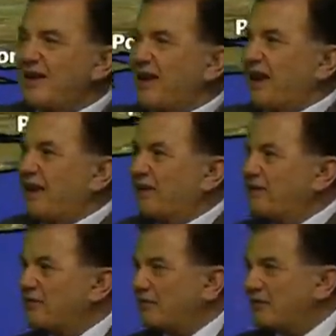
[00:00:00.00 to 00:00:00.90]
Uh,
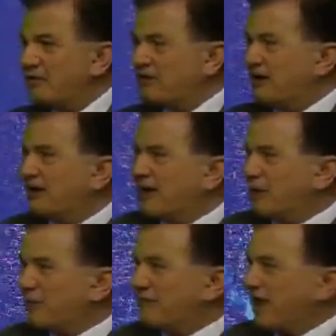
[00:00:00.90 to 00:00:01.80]
here's for fishing. Uh,
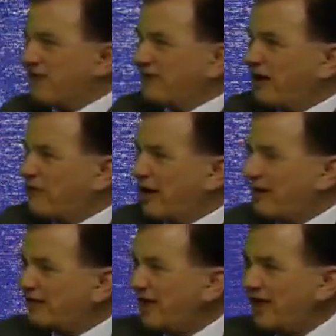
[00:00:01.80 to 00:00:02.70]
we've got a
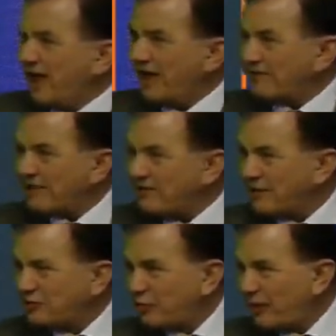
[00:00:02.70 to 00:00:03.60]
sunrise at
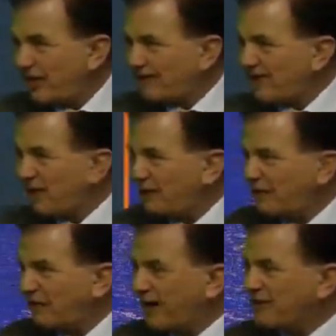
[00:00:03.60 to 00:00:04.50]
727.
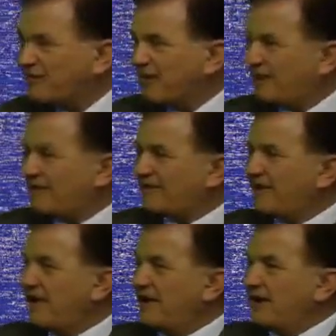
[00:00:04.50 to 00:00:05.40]
We've got sun
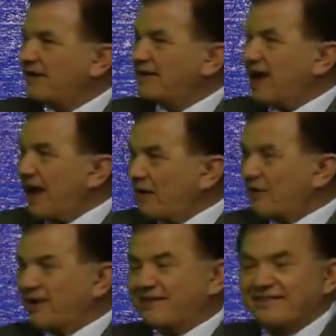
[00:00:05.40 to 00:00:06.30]

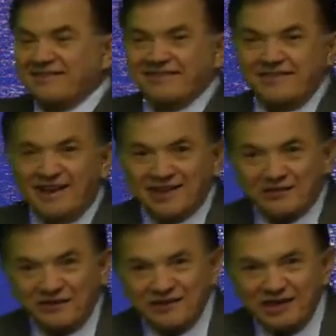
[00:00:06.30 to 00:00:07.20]
down at
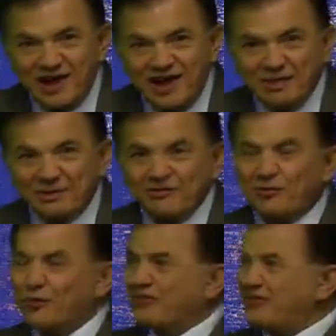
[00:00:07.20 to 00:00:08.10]
6.59
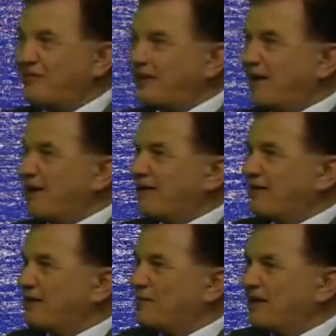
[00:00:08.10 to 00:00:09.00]
before 7 o'clock.
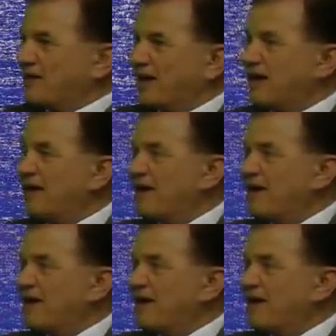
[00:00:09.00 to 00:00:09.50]
Think about that.